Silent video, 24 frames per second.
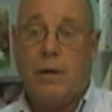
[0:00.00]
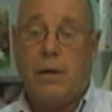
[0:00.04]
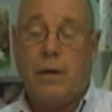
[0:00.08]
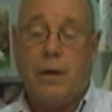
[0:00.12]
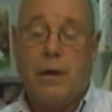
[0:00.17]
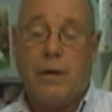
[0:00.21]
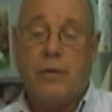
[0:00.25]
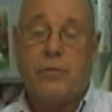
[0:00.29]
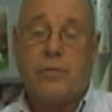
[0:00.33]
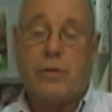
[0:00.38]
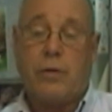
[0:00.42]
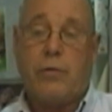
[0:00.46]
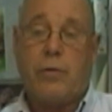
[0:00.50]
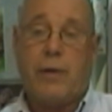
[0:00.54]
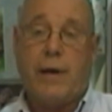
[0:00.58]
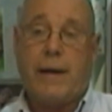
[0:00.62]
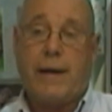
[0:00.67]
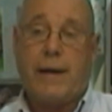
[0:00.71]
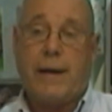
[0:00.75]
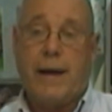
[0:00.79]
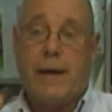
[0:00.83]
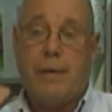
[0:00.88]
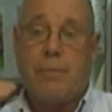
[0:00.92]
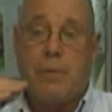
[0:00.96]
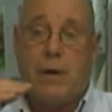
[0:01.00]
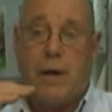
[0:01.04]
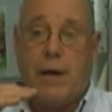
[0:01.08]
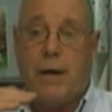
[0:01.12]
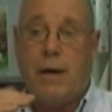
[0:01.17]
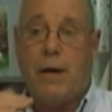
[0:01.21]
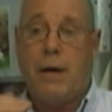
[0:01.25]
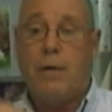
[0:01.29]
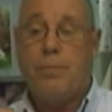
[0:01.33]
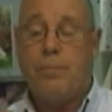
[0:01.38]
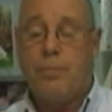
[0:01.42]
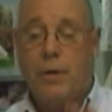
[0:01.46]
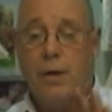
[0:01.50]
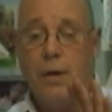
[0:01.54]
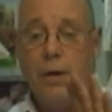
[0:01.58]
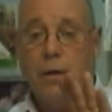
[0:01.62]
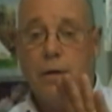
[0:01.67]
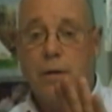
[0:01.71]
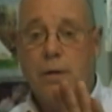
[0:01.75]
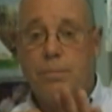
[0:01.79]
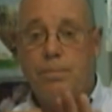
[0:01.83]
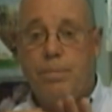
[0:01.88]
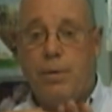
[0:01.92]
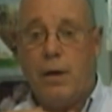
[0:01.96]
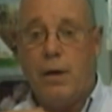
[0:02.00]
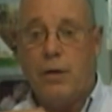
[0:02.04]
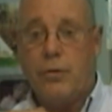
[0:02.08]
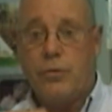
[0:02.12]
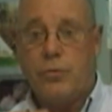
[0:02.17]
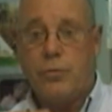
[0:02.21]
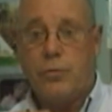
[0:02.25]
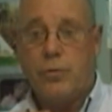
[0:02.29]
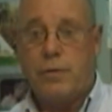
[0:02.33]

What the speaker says: as the crank came up, the polisher